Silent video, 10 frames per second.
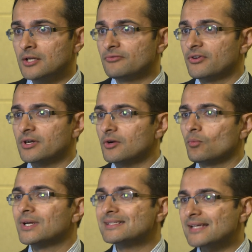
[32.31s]
to figure out
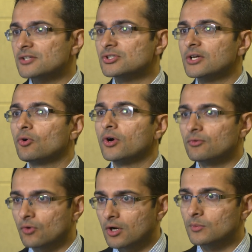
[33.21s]
what is actually going
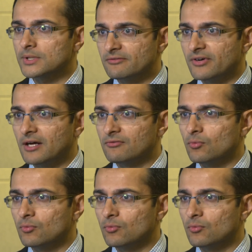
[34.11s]
wrong with the valve,